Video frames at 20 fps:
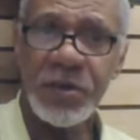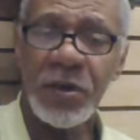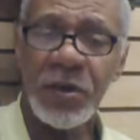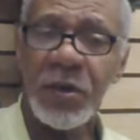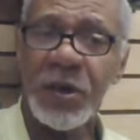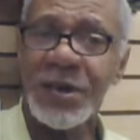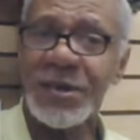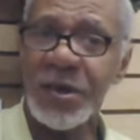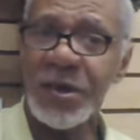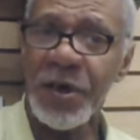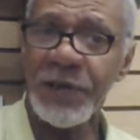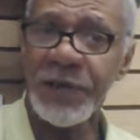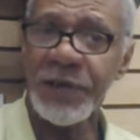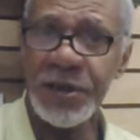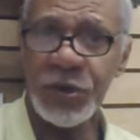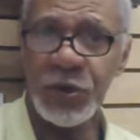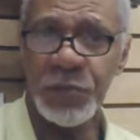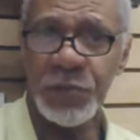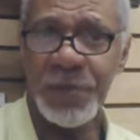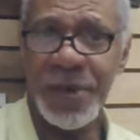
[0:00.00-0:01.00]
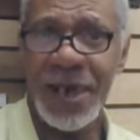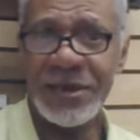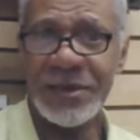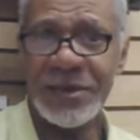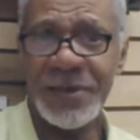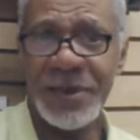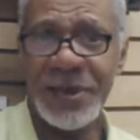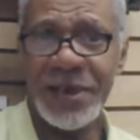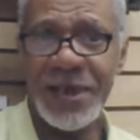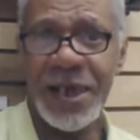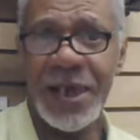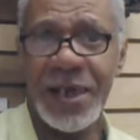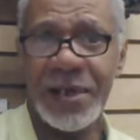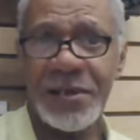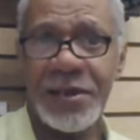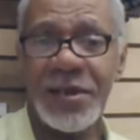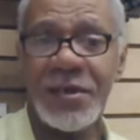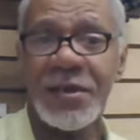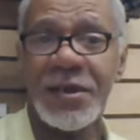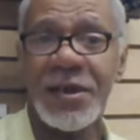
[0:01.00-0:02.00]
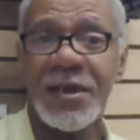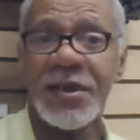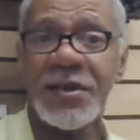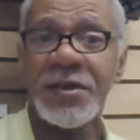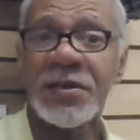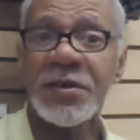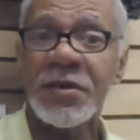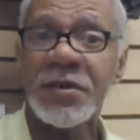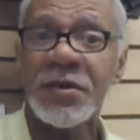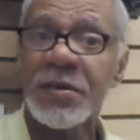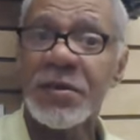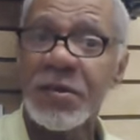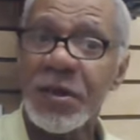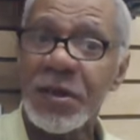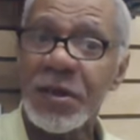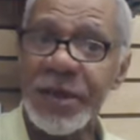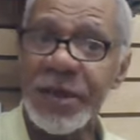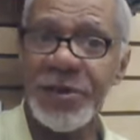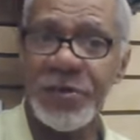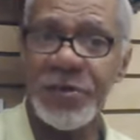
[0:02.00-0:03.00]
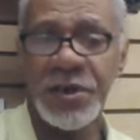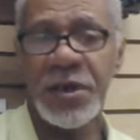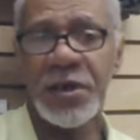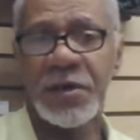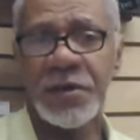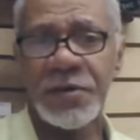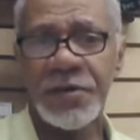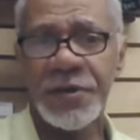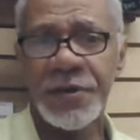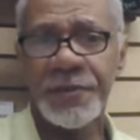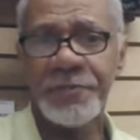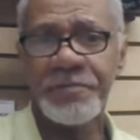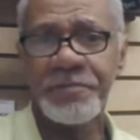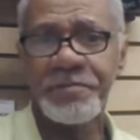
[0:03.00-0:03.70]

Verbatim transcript: or as healthy as you possibly can in these later years.